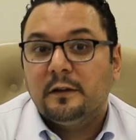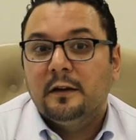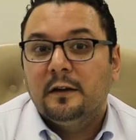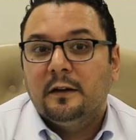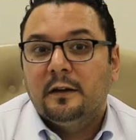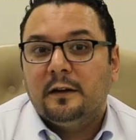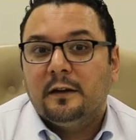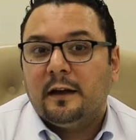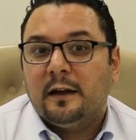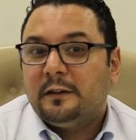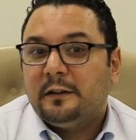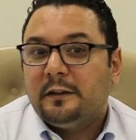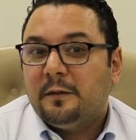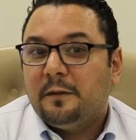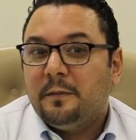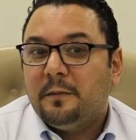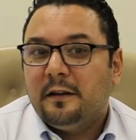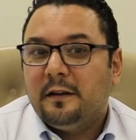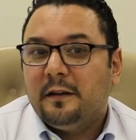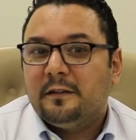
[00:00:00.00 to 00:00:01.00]
like 10
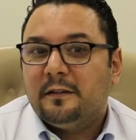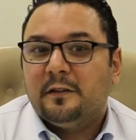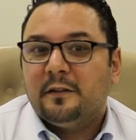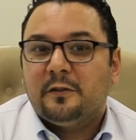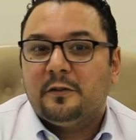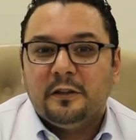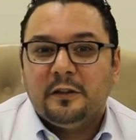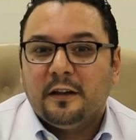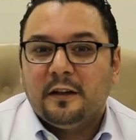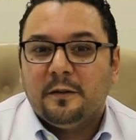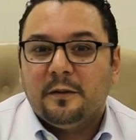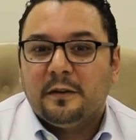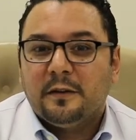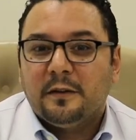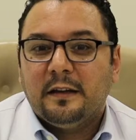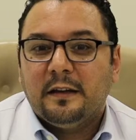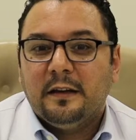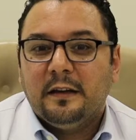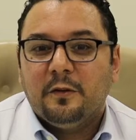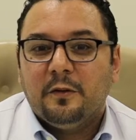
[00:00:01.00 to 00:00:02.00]
minutes 3 times a
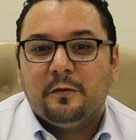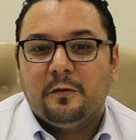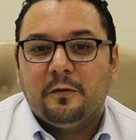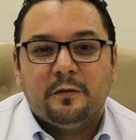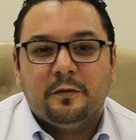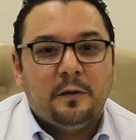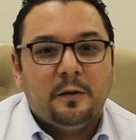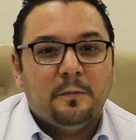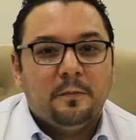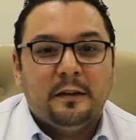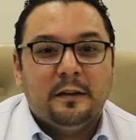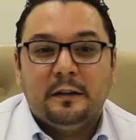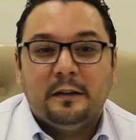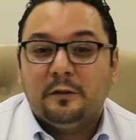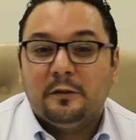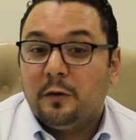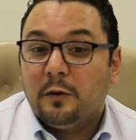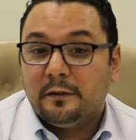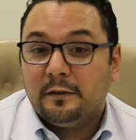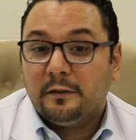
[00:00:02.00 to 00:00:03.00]
day or 15 minutes
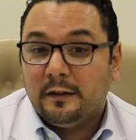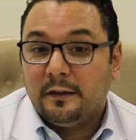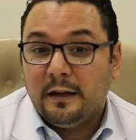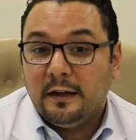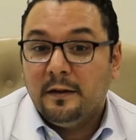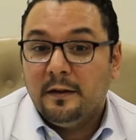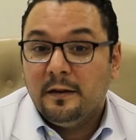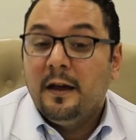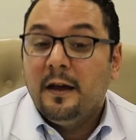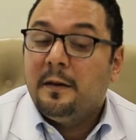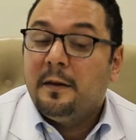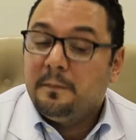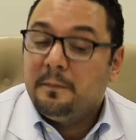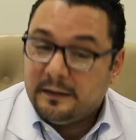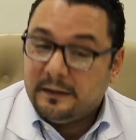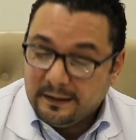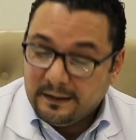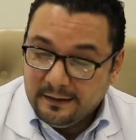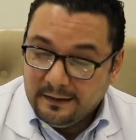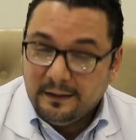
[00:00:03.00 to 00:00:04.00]
twice a day. But
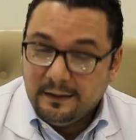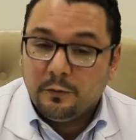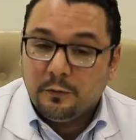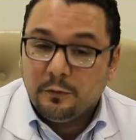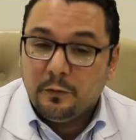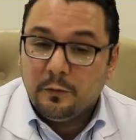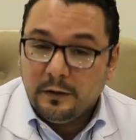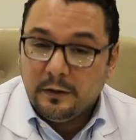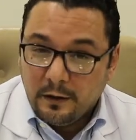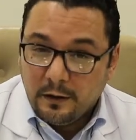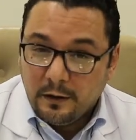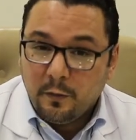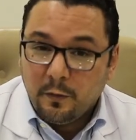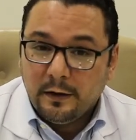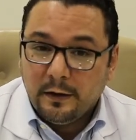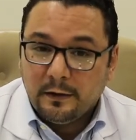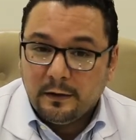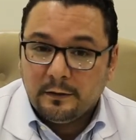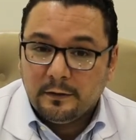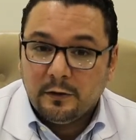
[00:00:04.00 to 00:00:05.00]
at least we
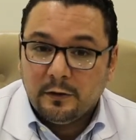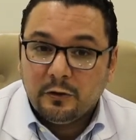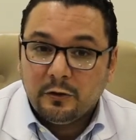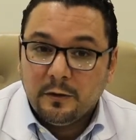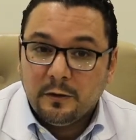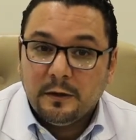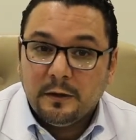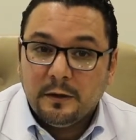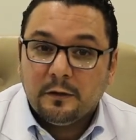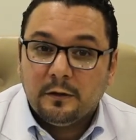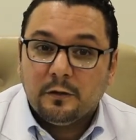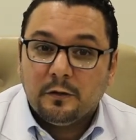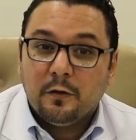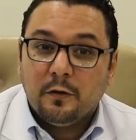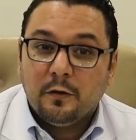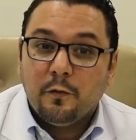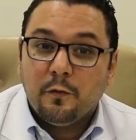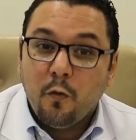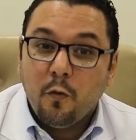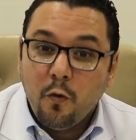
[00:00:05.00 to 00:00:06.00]
require 30 minutes
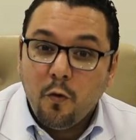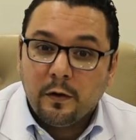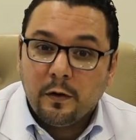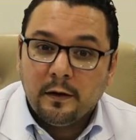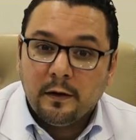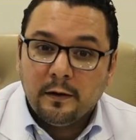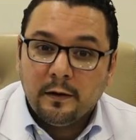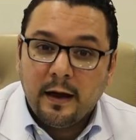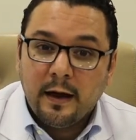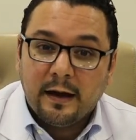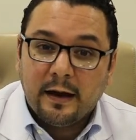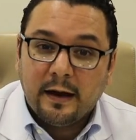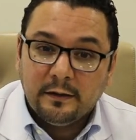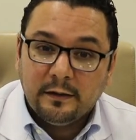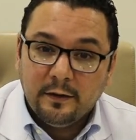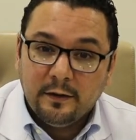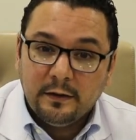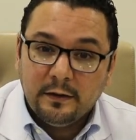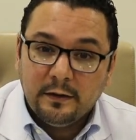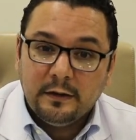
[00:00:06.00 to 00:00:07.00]
of walk
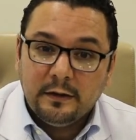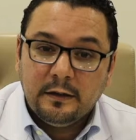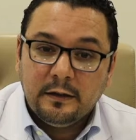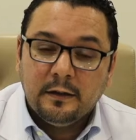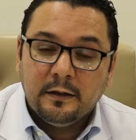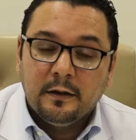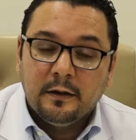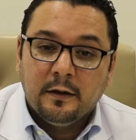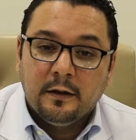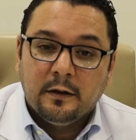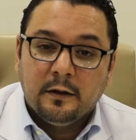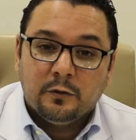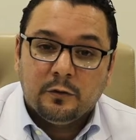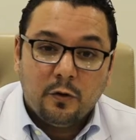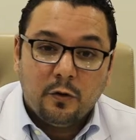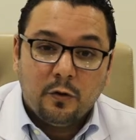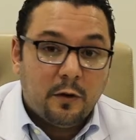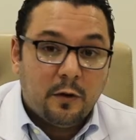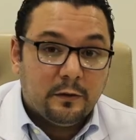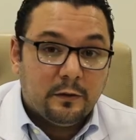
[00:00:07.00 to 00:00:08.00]
activity
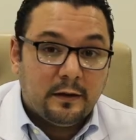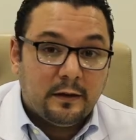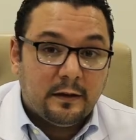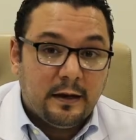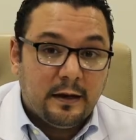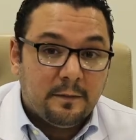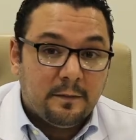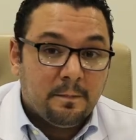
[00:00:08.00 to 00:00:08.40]
throughout the day.